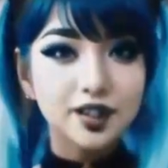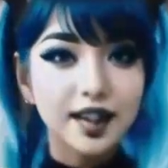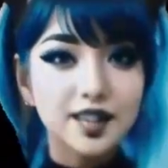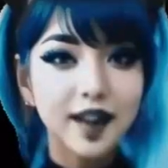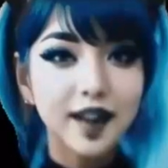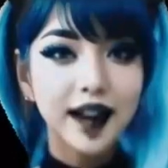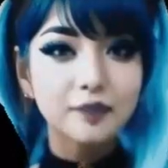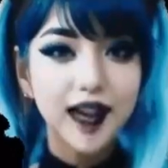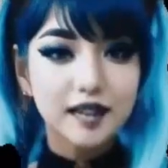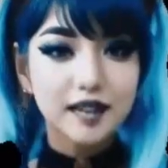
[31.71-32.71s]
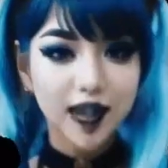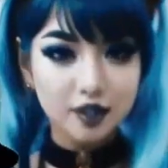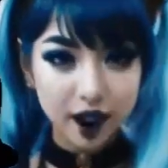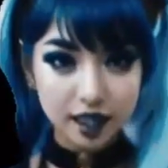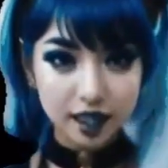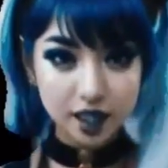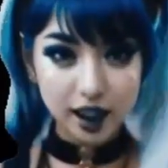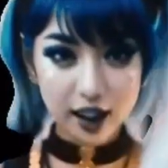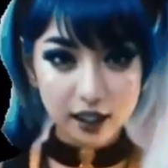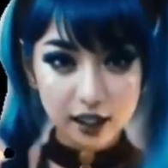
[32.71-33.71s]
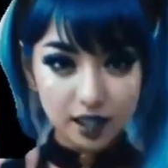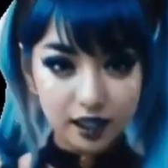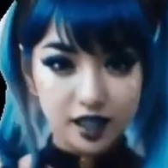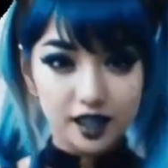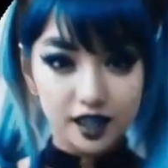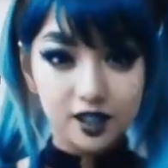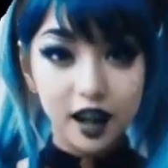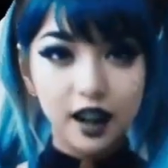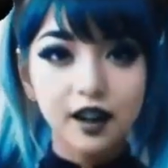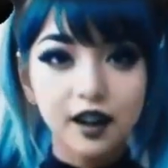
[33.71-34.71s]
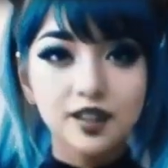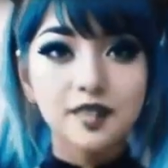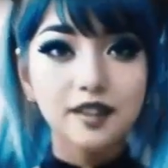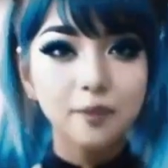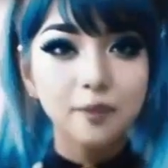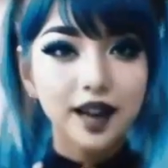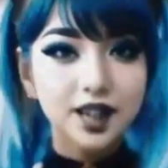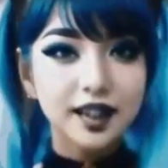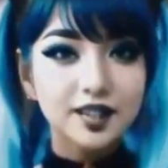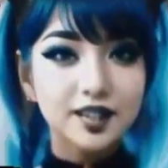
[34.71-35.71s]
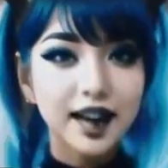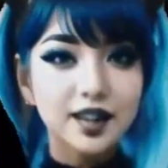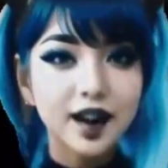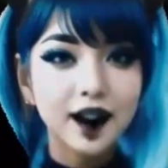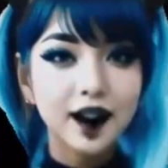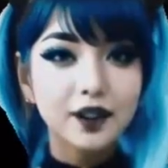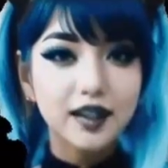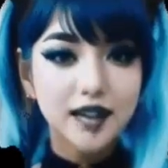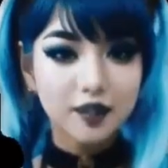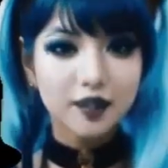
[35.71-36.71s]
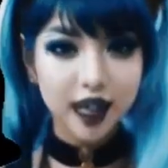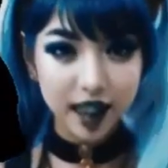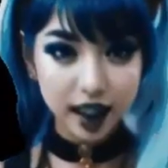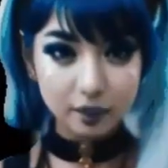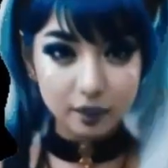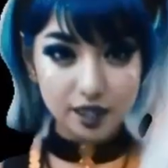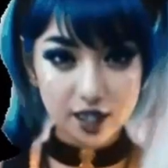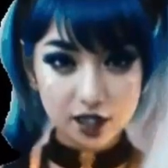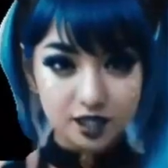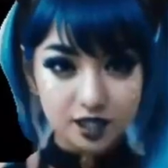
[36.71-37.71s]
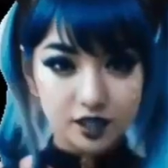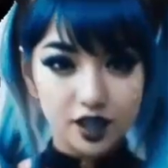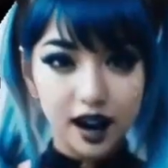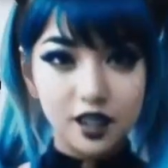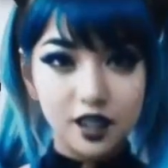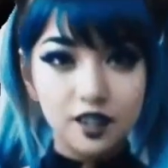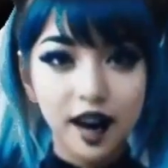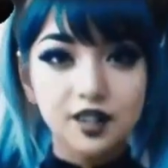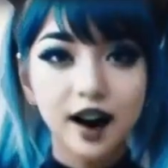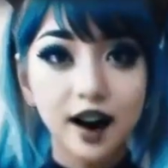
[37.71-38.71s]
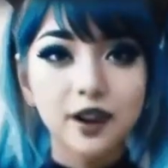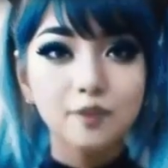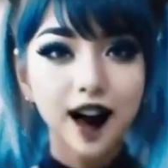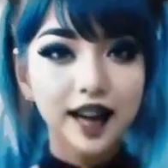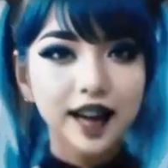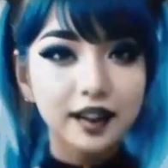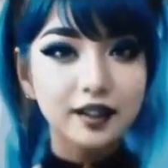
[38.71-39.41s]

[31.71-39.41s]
adjust the pathways according to your needs and specifications. Once you have saved the code, give it a name, such as subscribe to site.py,